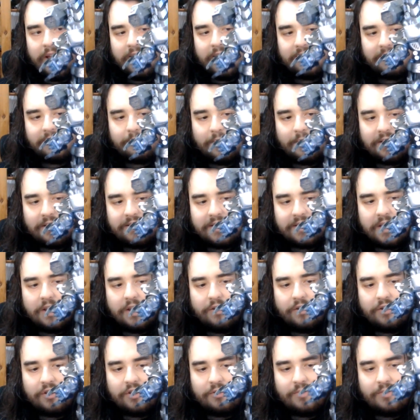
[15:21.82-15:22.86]
Plus
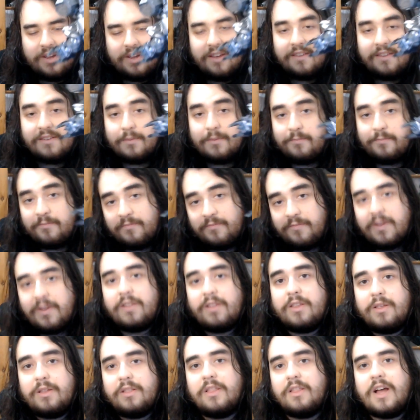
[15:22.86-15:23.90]
Kiryu. He is a
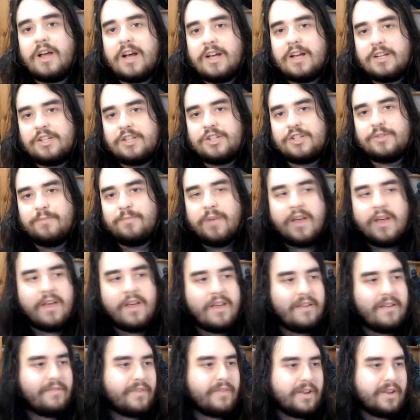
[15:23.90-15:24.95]
fairly large
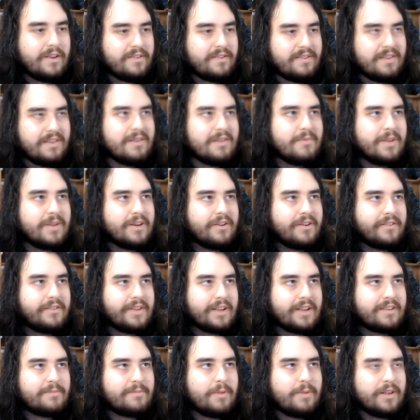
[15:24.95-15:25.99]
30 centimeters
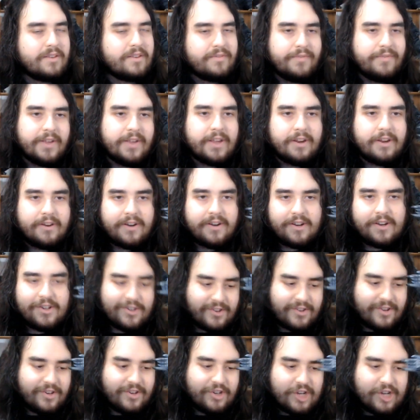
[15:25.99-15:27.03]
X Plus figure just
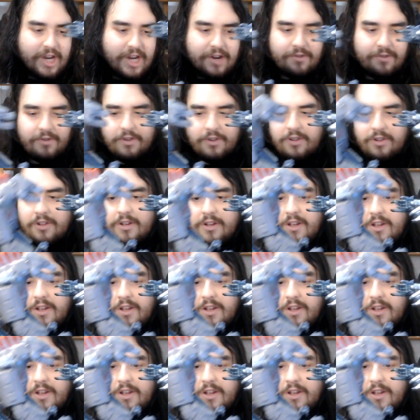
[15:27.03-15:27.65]
in general.